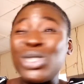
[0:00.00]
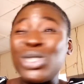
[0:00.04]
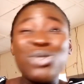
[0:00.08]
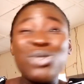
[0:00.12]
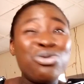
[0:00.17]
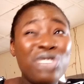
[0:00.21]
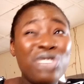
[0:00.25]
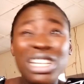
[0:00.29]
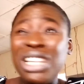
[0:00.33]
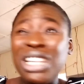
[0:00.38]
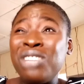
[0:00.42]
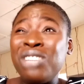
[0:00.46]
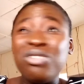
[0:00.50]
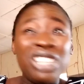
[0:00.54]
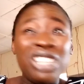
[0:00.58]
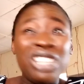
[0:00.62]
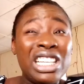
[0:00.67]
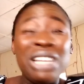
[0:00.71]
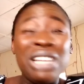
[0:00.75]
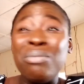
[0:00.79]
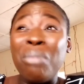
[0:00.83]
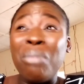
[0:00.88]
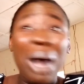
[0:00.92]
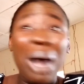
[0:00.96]

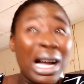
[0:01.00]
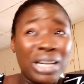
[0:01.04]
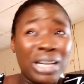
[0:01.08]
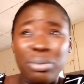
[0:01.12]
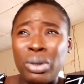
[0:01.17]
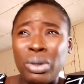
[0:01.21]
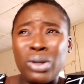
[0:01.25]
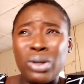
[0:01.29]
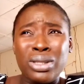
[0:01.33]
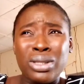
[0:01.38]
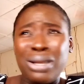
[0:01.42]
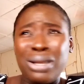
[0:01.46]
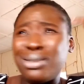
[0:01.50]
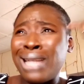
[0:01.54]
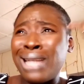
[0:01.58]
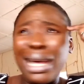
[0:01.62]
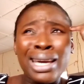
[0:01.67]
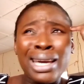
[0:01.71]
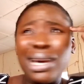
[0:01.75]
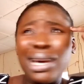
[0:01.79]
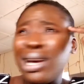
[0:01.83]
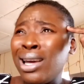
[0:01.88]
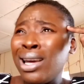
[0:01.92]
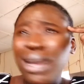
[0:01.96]
really mad, because I was like,
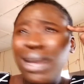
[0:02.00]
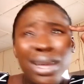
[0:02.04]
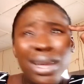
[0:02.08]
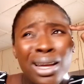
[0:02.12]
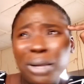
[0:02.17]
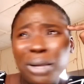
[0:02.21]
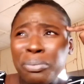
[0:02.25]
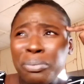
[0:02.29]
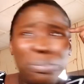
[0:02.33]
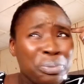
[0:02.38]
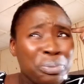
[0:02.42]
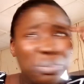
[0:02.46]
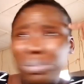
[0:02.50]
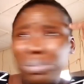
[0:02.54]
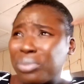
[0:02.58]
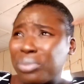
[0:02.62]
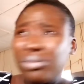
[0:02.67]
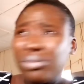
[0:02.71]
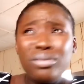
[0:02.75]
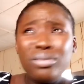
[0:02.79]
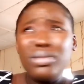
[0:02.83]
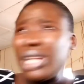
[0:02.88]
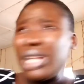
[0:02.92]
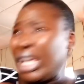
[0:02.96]

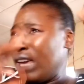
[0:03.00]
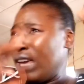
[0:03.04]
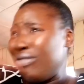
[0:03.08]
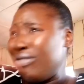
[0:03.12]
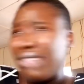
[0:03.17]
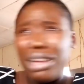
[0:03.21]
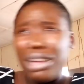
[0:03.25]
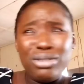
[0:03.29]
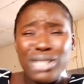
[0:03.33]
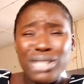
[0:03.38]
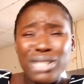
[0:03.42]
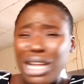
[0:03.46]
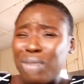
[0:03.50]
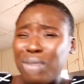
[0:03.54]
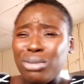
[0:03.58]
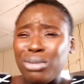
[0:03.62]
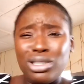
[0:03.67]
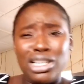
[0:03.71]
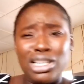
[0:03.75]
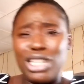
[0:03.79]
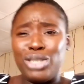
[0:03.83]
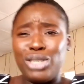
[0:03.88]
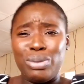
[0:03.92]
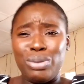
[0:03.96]
if there is anybody
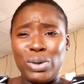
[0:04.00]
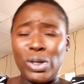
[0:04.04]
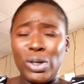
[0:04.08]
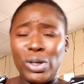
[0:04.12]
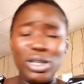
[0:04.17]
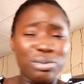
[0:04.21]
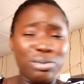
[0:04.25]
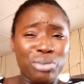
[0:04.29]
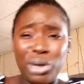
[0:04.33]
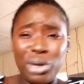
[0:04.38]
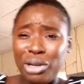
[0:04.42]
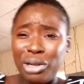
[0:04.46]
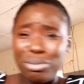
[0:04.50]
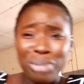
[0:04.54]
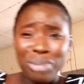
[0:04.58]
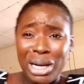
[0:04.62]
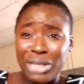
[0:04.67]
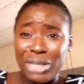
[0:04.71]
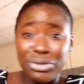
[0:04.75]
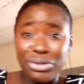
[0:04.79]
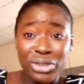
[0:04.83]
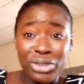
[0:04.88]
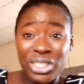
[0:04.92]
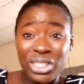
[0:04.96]
that should be calling him by
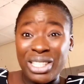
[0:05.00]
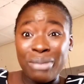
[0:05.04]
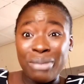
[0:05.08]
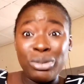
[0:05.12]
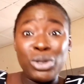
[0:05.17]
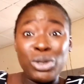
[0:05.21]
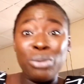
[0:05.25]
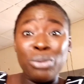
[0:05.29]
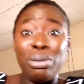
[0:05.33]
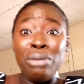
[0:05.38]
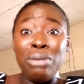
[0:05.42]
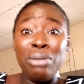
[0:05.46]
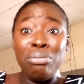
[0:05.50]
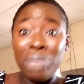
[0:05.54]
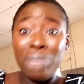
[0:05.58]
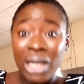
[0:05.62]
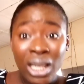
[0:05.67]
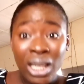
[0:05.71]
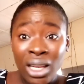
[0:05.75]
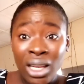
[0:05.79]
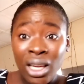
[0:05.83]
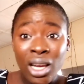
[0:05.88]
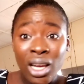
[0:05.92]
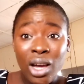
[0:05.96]
his first name, it should be
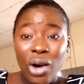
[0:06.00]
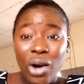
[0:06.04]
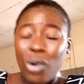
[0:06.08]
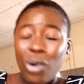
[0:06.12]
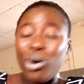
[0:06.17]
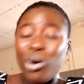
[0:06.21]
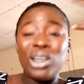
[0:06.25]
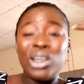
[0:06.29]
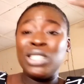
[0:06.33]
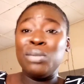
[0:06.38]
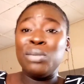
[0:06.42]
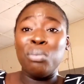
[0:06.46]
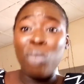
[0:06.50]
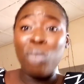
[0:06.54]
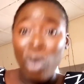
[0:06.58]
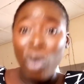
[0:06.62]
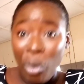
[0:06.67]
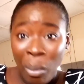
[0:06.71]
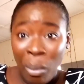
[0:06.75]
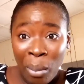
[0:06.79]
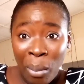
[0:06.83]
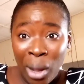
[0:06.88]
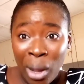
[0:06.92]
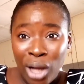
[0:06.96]
me or his
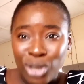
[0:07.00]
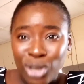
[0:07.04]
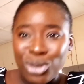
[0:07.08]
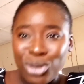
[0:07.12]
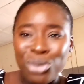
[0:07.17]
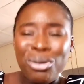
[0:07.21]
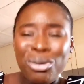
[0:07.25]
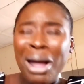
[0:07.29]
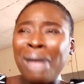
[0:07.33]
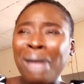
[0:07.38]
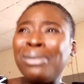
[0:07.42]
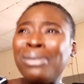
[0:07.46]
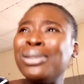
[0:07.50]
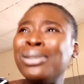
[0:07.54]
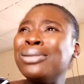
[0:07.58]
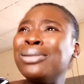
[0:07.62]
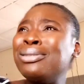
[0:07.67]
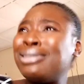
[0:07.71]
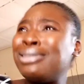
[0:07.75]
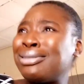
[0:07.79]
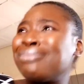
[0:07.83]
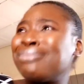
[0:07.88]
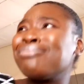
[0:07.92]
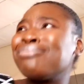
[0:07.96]
mom. So why
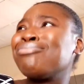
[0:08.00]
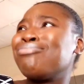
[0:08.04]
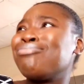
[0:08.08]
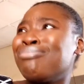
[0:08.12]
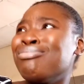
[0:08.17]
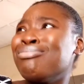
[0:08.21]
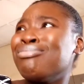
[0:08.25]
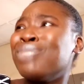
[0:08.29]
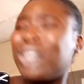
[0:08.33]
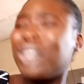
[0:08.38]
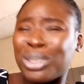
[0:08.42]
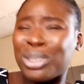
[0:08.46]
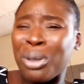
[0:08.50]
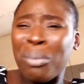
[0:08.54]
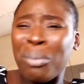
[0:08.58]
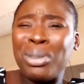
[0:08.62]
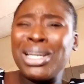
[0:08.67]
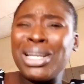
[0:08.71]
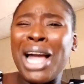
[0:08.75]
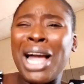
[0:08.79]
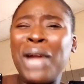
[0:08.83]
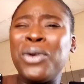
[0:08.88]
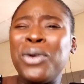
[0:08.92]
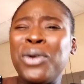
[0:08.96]
would
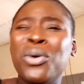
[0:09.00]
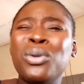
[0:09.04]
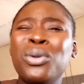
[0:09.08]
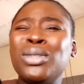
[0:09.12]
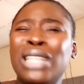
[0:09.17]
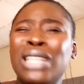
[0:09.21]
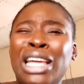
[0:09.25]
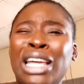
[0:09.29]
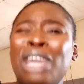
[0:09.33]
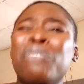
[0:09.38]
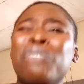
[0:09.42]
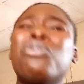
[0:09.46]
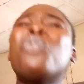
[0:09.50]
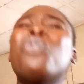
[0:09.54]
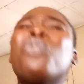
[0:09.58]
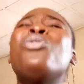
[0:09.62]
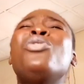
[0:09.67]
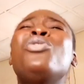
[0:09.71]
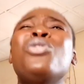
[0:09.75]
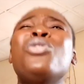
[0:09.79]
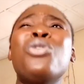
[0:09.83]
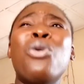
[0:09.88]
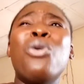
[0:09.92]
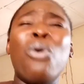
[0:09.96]
somebody I don't
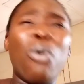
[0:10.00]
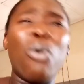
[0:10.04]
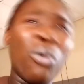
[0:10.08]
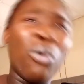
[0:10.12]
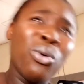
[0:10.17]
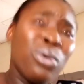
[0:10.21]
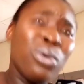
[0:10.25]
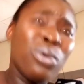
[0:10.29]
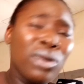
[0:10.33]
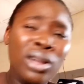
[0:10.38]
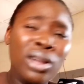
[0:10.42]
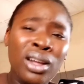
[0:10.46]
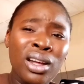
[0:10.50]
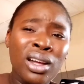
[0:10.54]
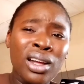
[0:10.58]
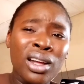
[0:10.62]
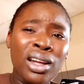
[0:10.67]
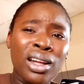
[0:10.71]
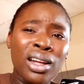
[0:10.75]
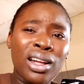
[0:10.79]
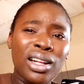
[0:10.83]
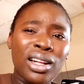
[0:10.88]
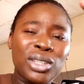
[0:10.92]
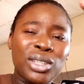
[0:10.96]
even know,
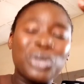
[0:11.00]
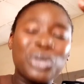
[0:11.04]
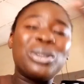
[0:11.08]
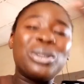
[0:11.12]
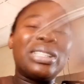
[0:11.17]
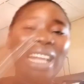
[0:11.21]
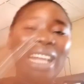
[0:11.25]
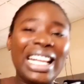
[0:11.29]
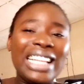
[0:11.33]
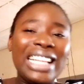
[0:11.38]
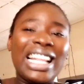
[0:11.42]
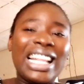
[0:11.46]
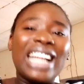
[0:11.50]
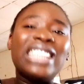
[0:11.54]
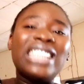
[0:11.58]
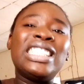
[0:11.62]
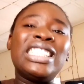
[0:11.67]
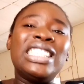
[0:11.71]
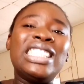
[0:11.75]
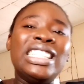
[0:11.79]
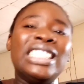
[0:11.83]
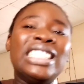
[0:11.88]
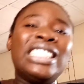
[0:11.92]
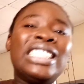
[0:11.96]
to think that
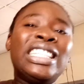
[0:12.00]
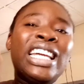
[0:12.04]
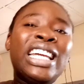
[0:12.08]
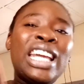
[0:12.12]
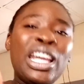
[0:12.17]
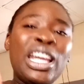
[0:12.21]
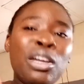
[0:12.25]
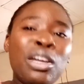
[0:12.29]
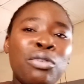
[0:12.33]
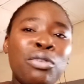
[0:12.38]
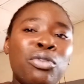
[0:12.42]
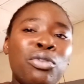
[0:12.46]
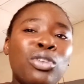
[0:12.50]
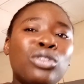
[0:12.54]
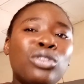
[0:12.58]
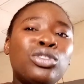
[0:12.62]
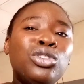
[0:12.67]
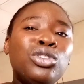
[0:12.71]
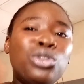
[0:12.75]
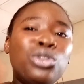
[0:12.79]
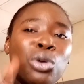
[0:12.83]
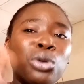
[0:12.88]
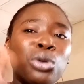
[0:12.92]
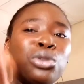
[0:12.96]
she's even
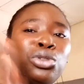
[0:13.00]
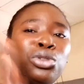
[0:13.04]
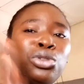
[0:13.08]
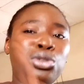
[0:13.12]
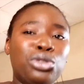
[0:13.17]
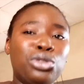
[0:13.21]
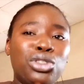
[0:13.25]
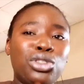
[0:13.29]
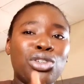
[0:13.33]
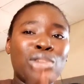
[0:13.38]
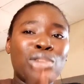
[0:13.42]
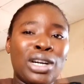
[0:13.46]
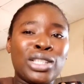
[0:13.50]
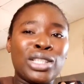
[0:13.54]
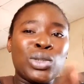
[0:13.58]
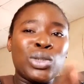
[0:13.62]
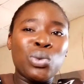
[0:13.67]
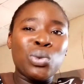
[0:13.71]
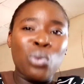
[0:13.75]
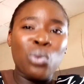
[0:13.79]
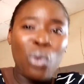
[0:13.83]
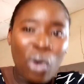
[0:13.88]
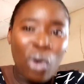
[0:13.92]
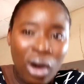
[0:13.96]
your junior at
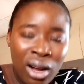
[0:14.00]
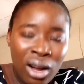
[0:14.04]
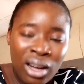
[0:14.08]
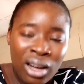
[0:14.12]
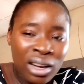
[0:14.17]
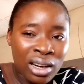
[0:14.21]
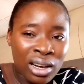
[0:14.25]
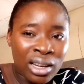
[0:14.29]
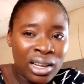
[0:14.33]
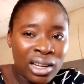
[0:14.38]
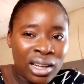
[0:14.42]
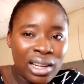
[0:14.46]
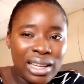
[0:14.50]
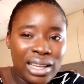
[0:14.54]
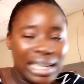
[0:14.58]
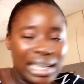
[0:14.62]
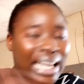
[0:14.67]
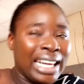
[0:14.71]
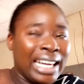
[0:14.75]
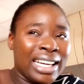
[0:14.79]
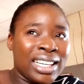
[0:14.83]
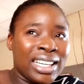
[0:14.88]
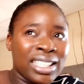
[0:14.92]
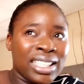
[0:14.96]
work,
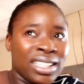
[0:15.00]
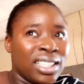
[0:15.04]
like,